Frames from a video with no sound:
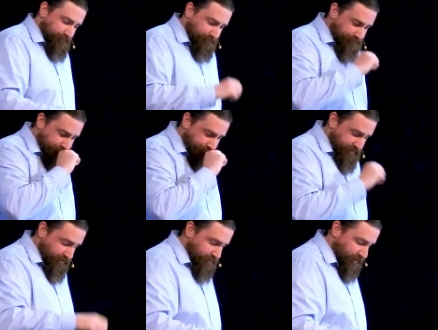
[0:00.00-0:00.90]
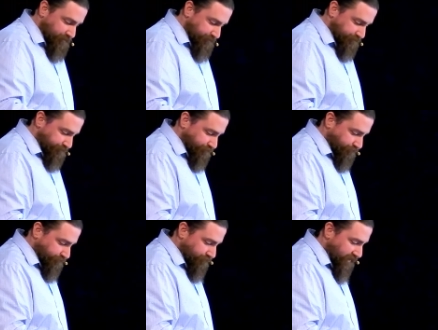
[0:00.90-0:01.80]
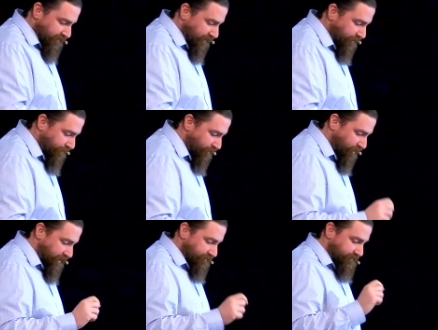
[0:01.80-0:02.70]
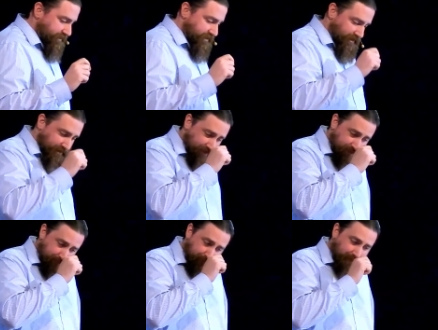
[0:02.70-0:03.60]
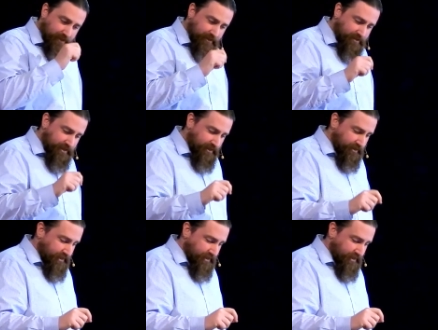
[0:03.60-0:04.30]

excuse me, Leo the Great said this he said,